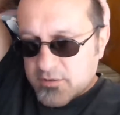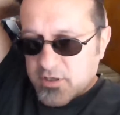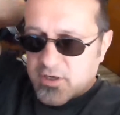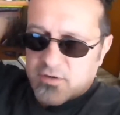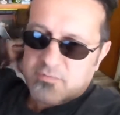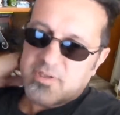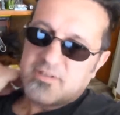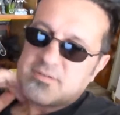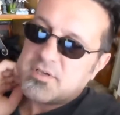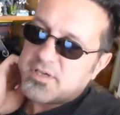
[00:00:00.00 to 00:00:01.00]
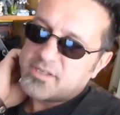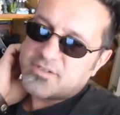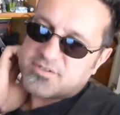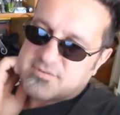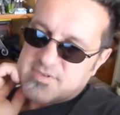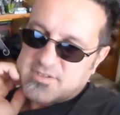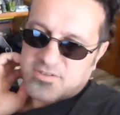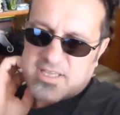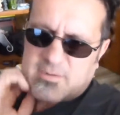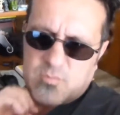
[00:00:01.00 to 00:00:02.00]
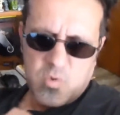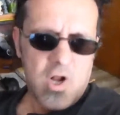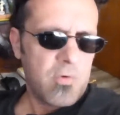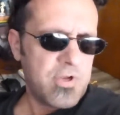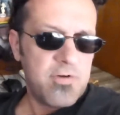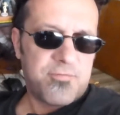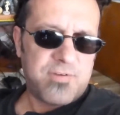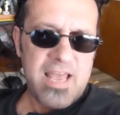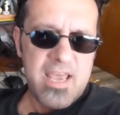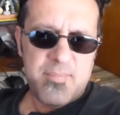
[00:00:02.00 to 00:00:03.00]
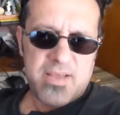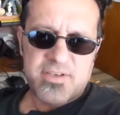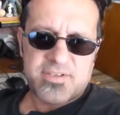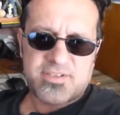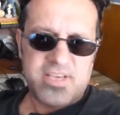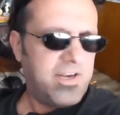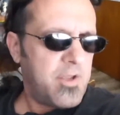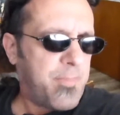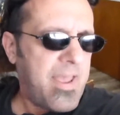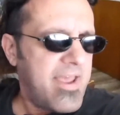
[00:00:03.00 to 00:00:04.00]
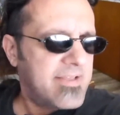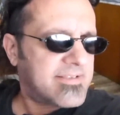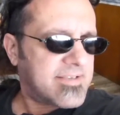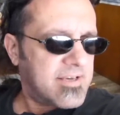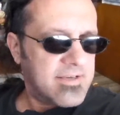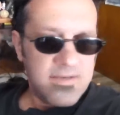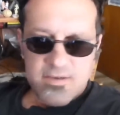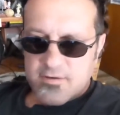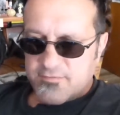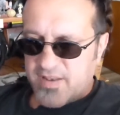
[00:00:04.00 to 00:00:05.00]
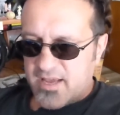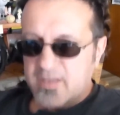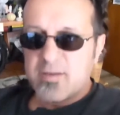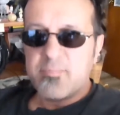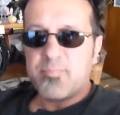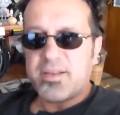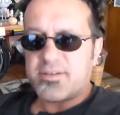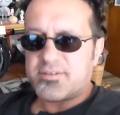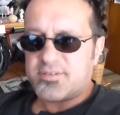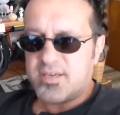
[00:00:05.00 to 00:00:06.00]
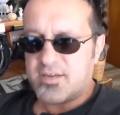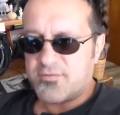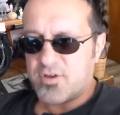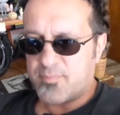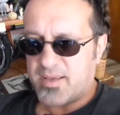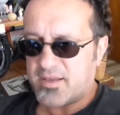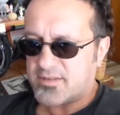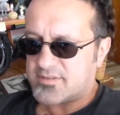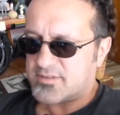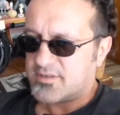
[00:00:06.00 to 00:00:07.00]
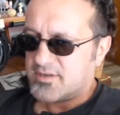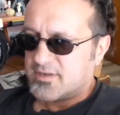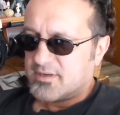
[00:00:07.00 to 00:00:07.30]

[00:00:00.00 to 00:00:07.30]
And it's like, well, they're flying by the seat of their pants. Flying by the seat of their pants.